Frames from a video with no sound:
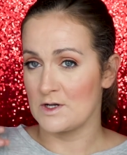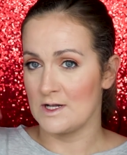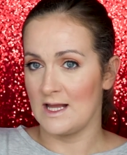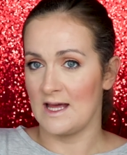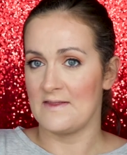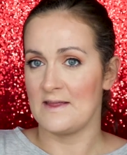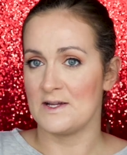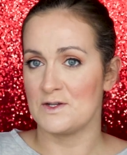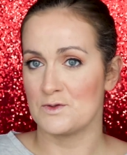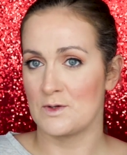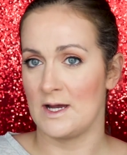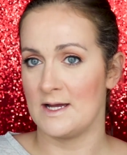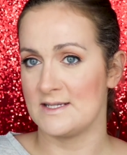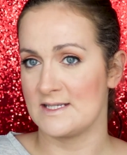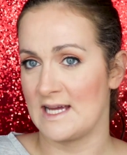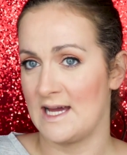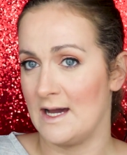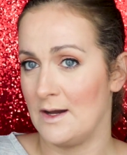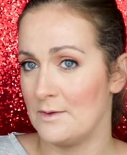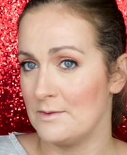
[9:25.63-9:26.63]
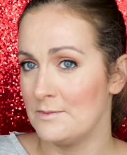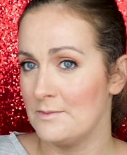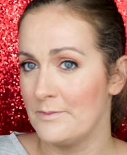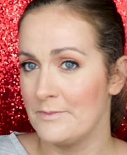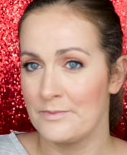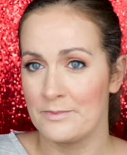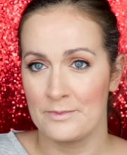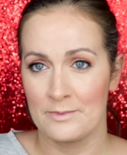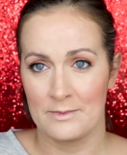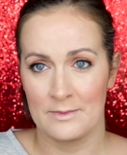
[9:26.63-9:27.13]
going to let that dry down.
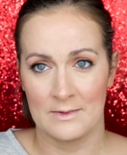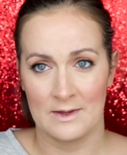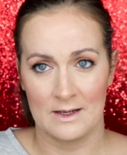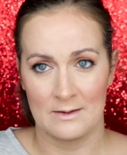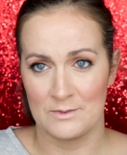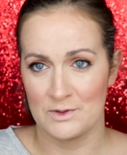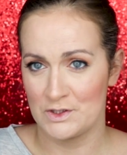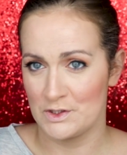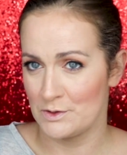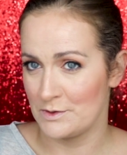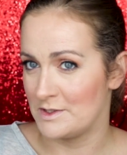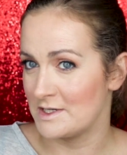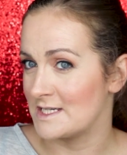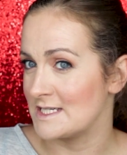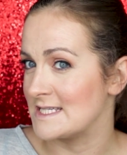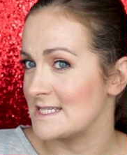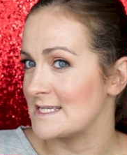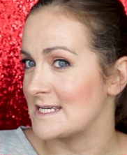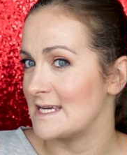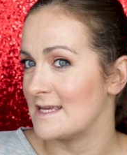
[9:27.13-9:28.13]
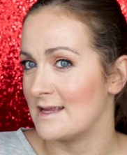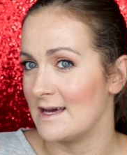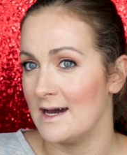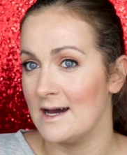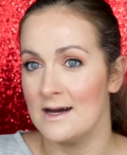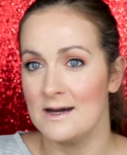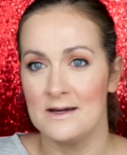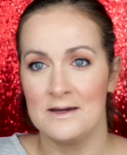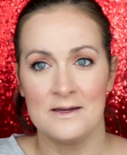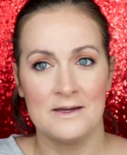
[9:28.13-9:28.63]
I'm sure you can see
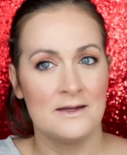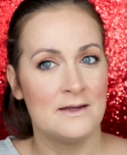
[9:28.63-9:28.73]
that.